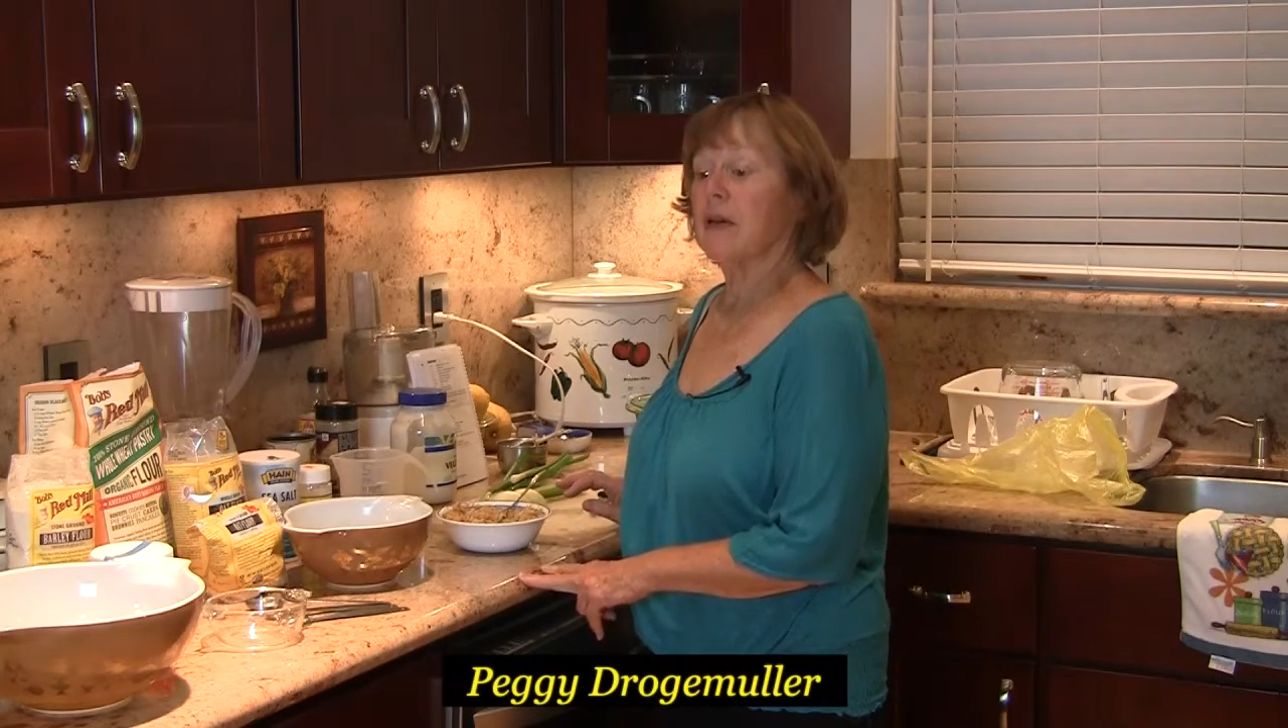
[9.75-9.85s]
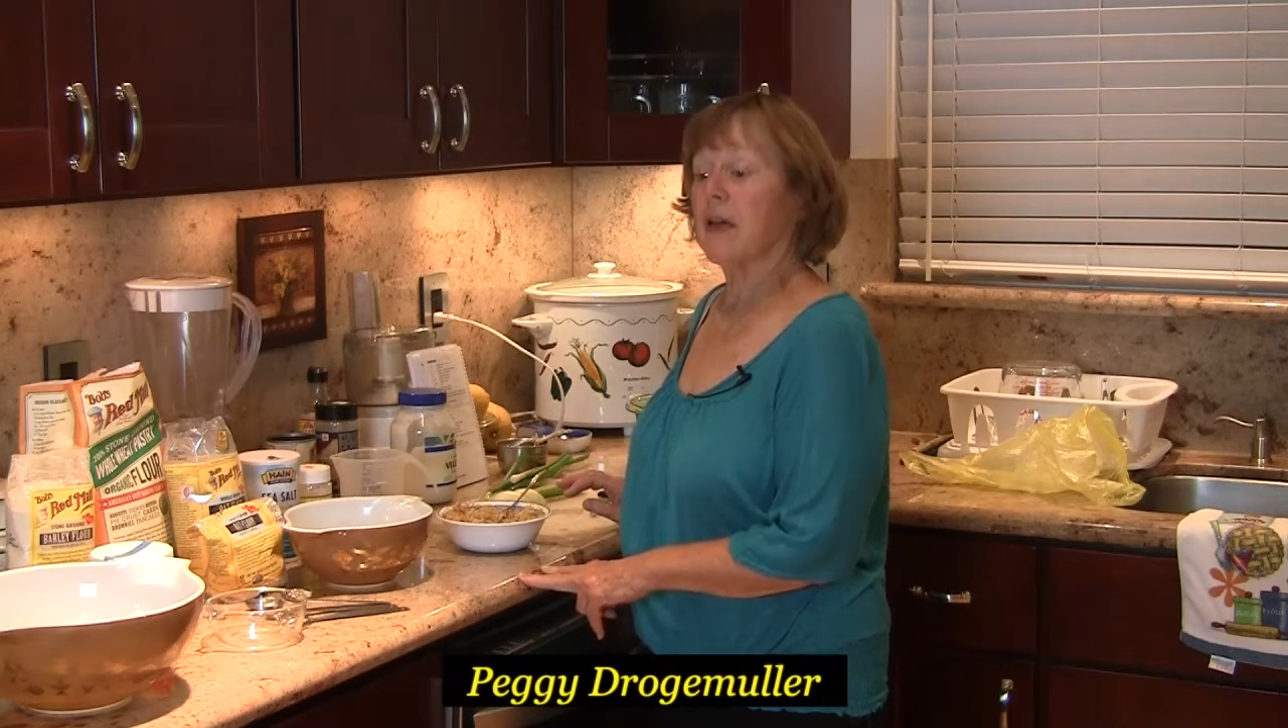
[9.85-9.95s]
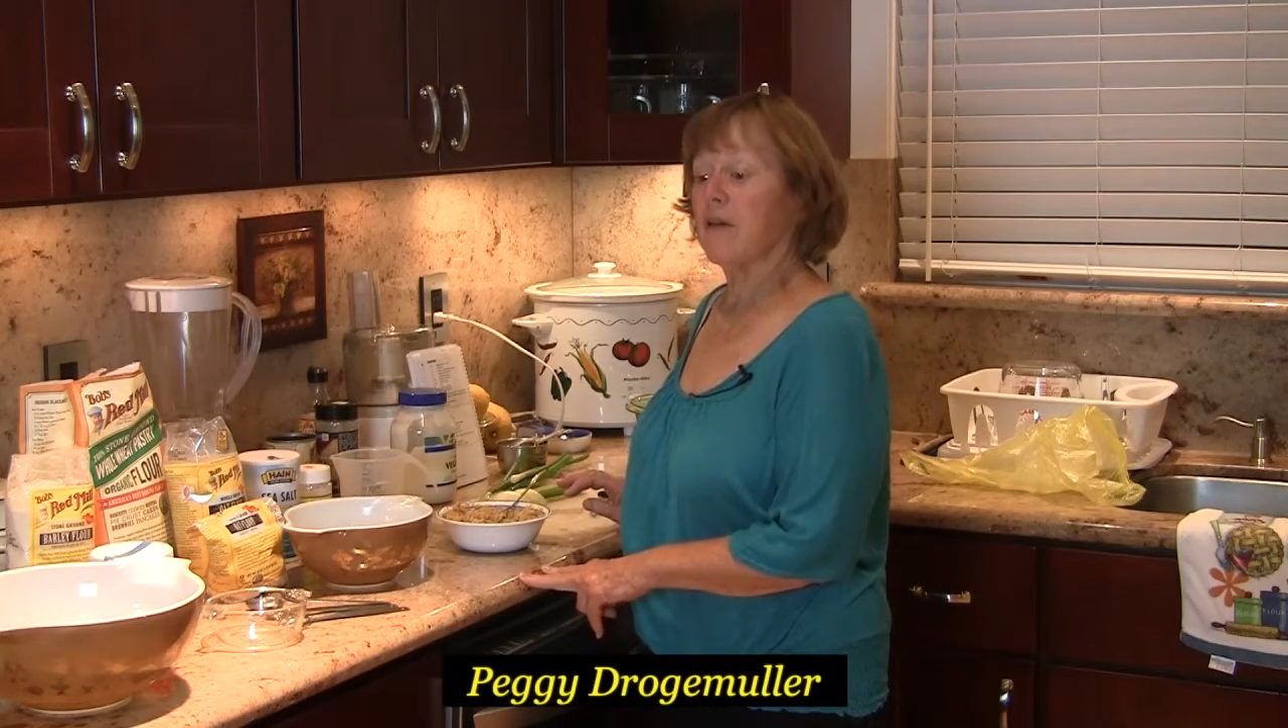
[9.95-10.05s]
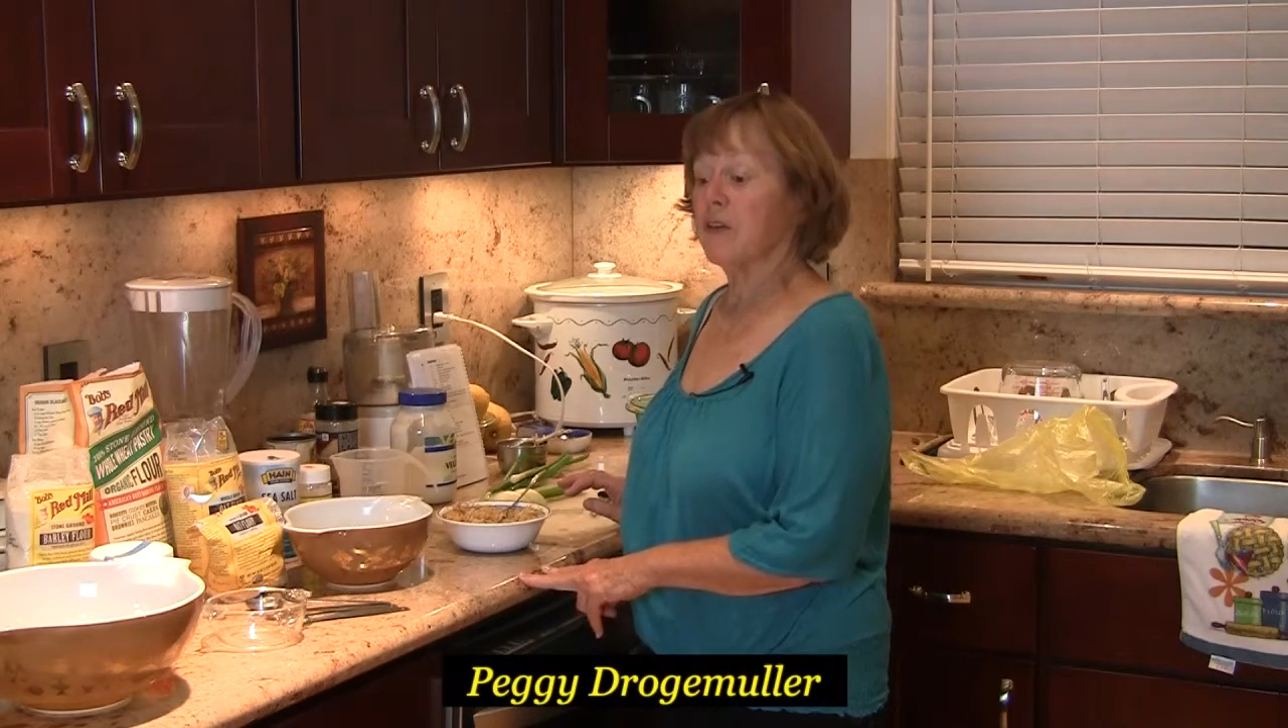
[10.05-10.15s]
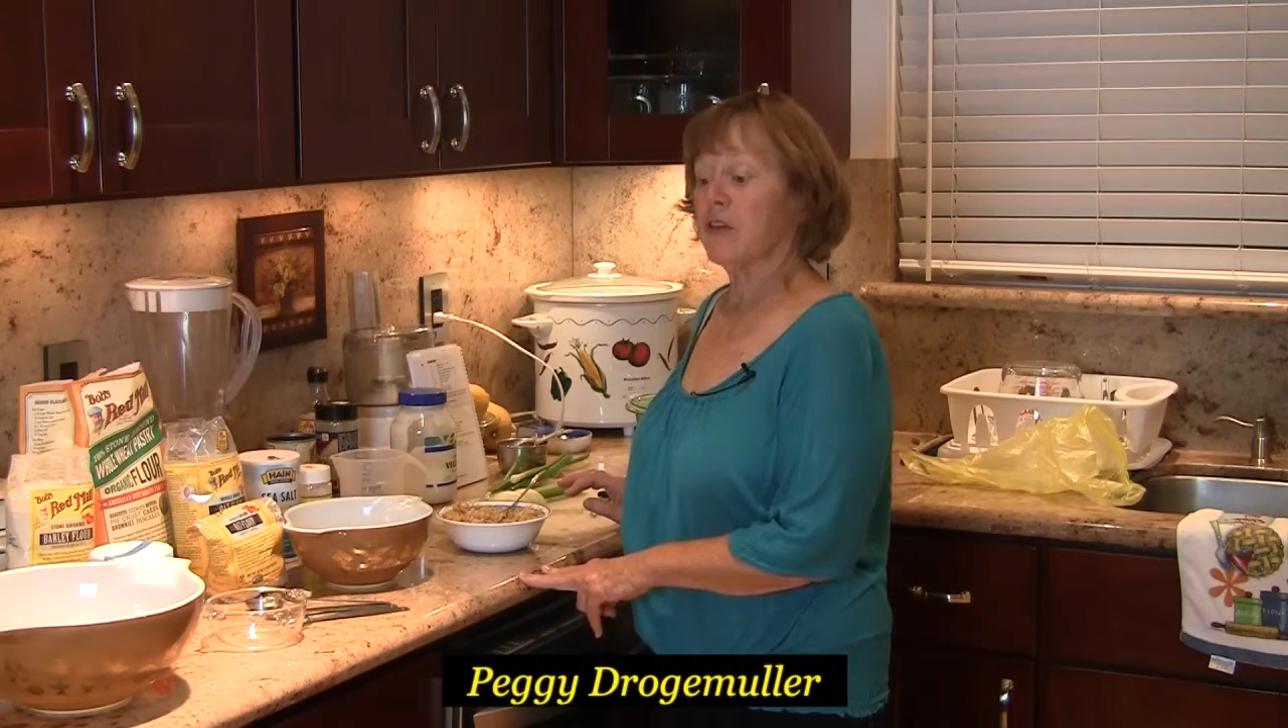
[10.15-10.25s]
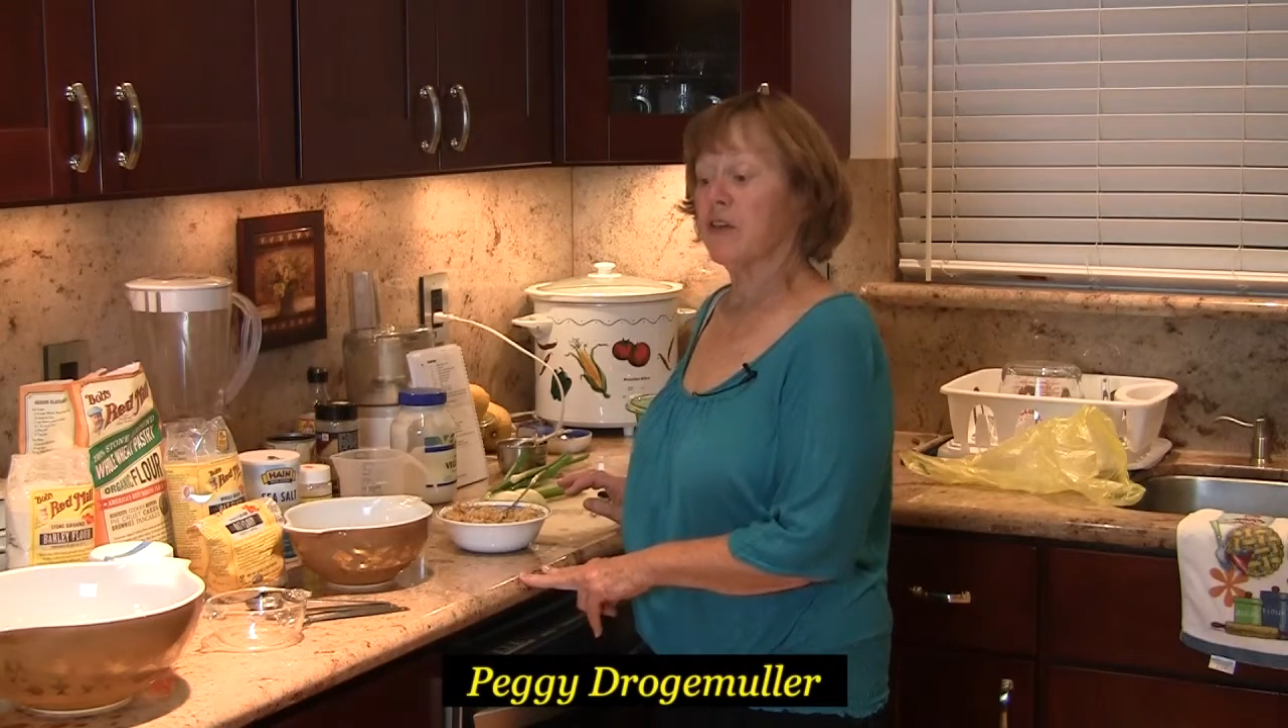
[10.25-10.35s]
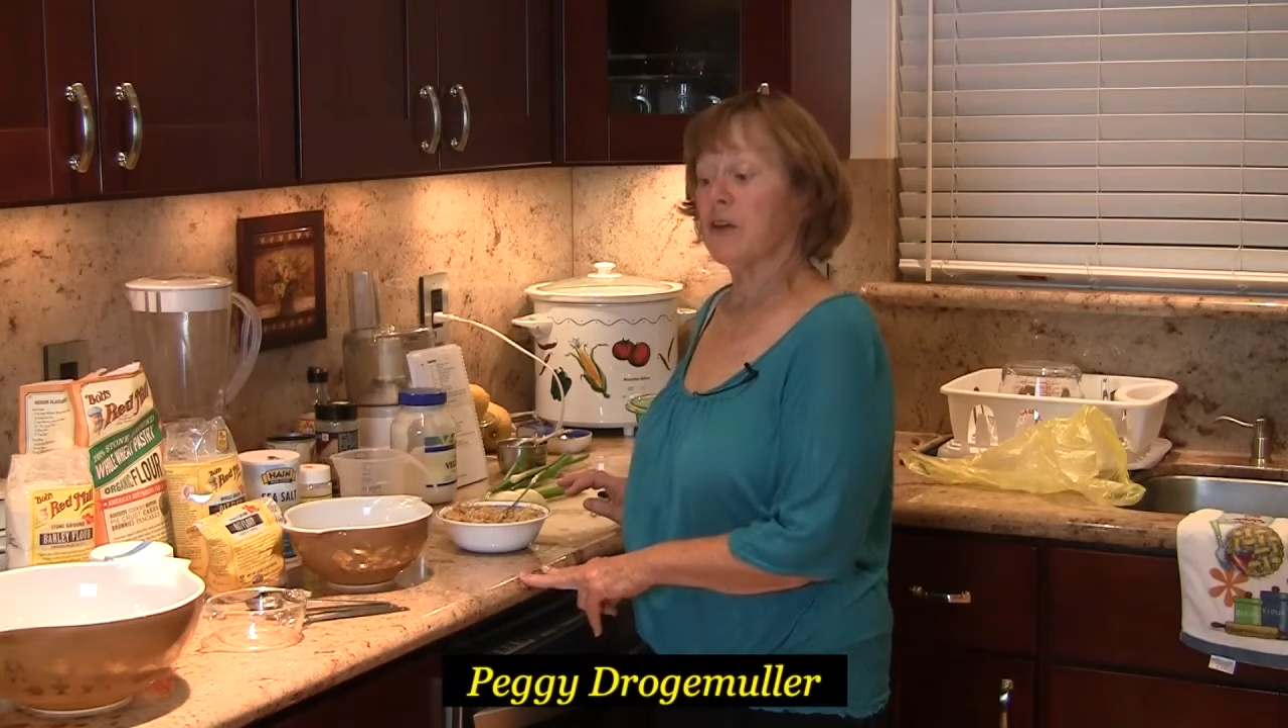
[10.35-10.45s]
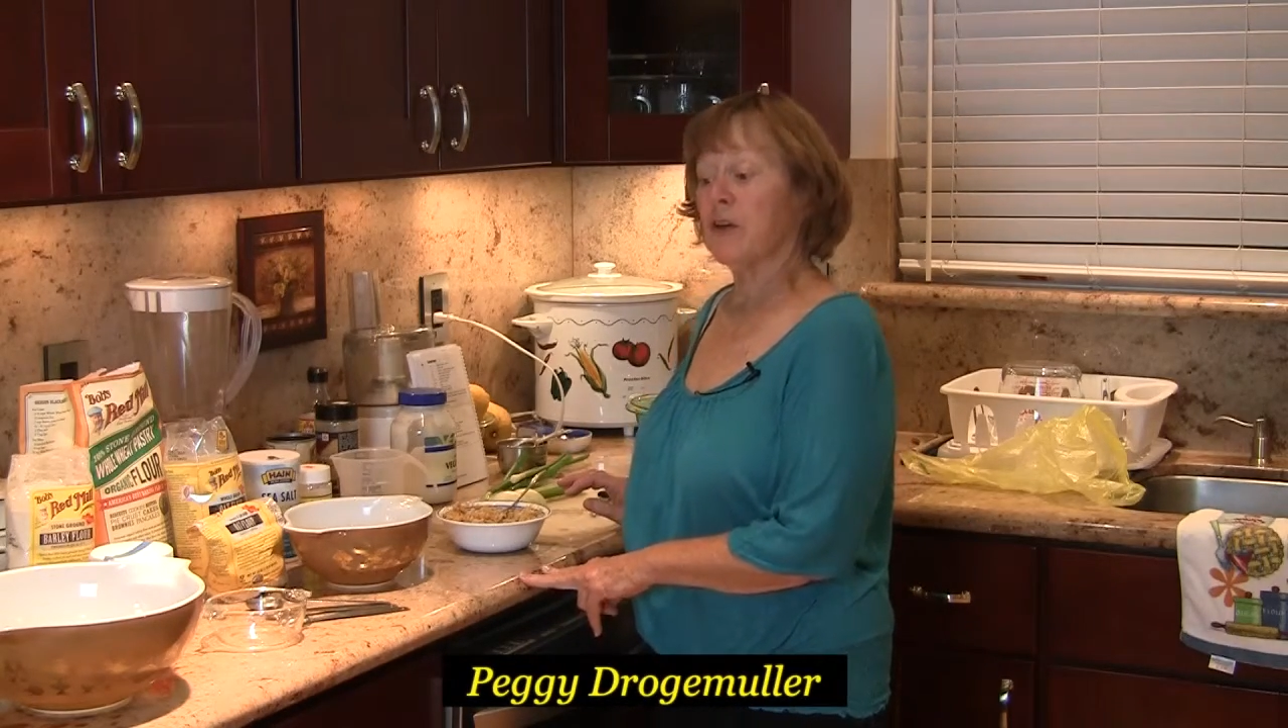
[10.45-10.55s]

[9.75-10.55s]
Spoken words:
Cafeteria